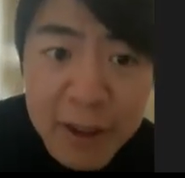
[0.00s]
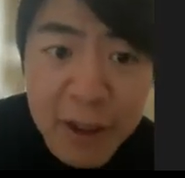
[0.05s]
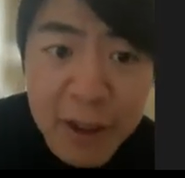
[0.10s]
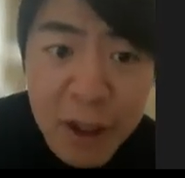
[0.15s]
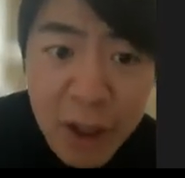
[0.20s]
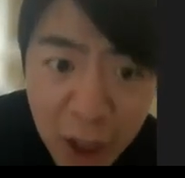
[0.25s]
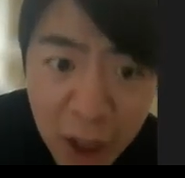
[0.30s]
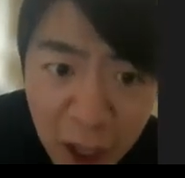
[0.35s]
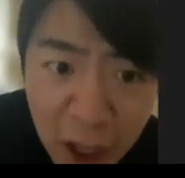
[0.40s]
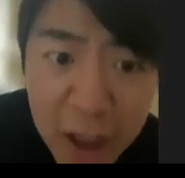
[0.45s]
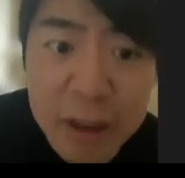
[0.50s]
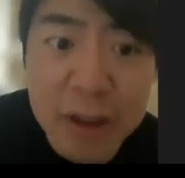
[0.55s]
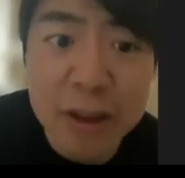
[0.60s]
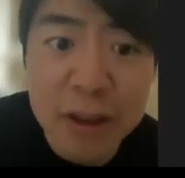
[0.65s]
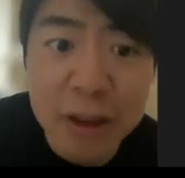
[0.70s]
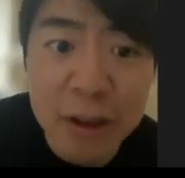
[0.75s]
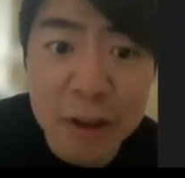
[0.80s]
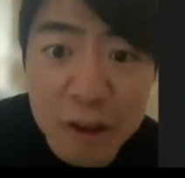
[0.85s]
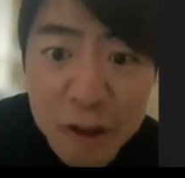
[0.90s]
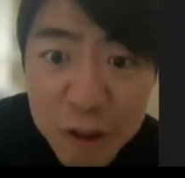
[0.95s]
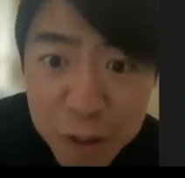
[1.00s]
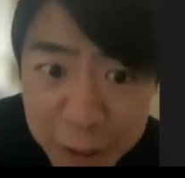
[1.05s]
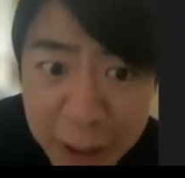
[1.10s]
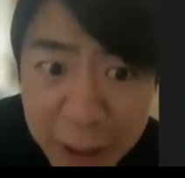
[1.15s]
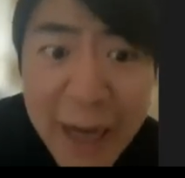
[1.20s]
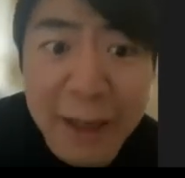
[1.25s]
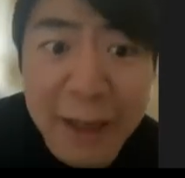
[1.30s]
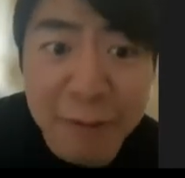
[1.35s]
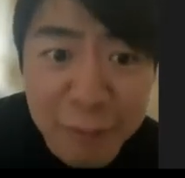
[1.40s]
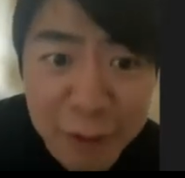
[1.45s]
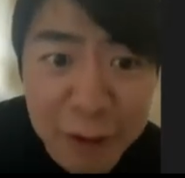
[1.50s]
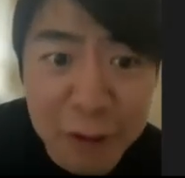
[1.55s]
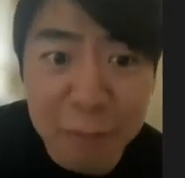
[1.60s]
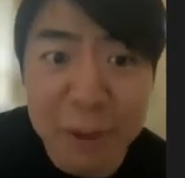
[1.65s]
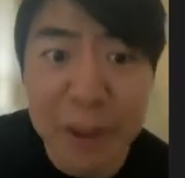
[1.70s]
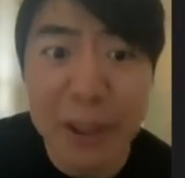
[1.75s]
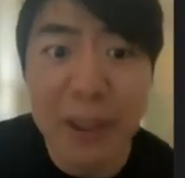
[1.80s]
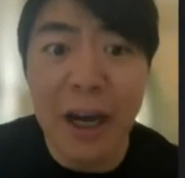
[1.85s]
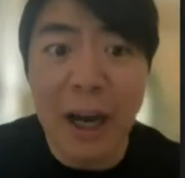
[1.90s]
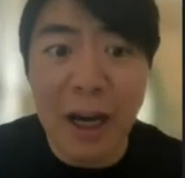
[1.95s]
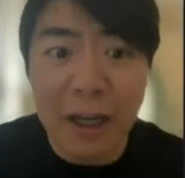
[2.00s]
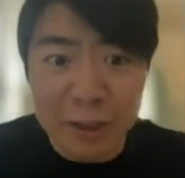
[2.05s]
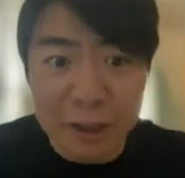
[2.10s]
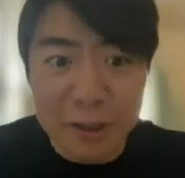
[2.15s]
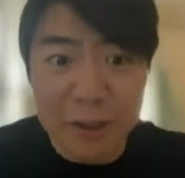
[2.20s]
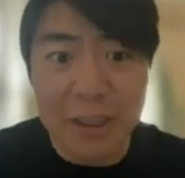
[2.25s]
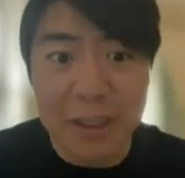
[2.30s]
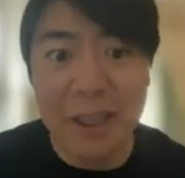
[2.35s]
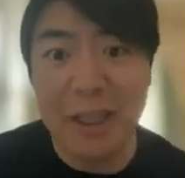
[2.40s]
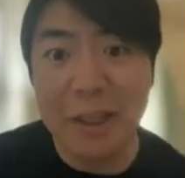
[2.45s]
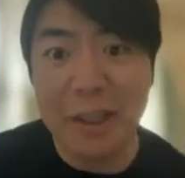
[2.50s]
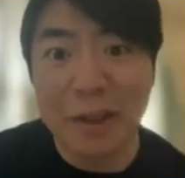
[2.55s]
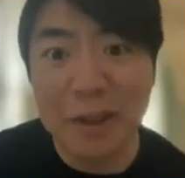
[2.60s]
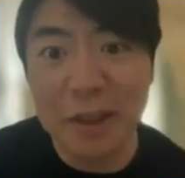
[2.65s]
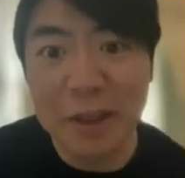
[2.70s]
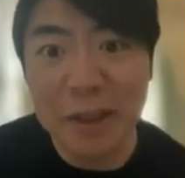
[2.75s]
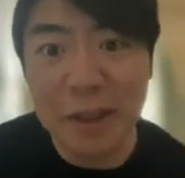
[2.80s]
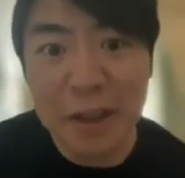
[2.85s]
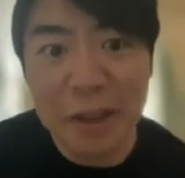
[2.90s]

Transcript: Clocks tonight with me on the stage?"